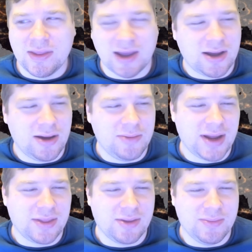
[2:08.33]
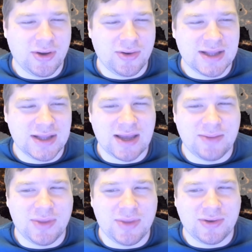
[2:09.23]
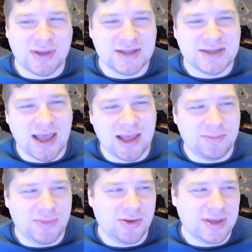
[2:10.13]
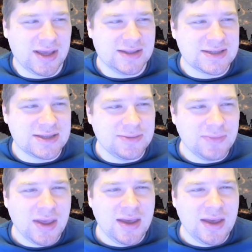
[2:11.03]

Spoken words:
They come by the millions and millions and millions.